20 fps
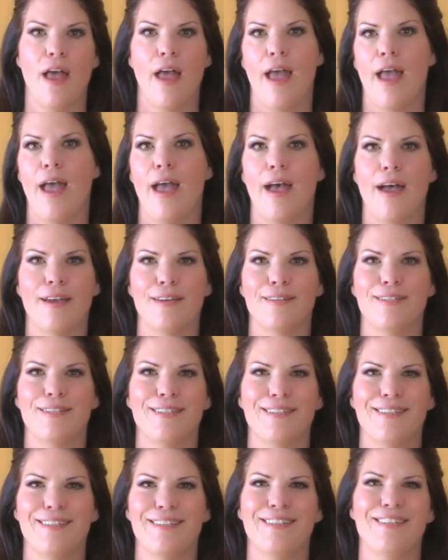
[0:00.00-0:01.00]
and
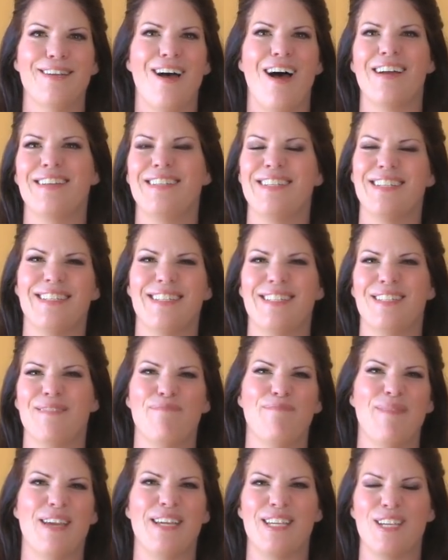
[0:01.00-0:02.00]
not just
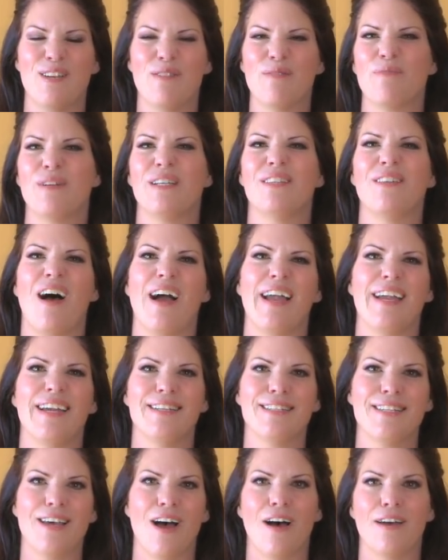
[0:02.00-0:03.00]
make you
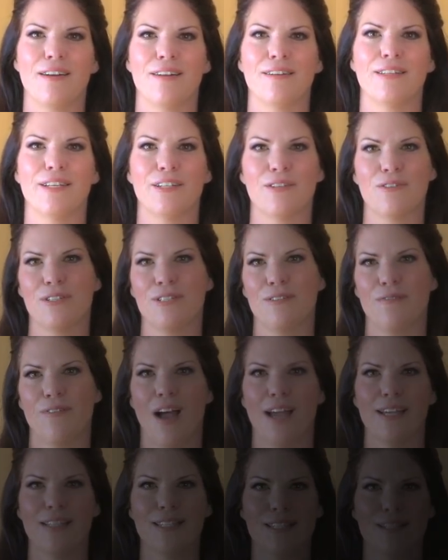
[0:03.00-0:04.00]
reliant on a little
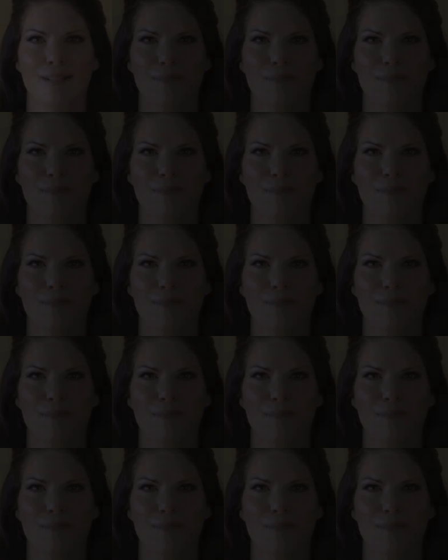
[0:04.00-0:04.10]
device.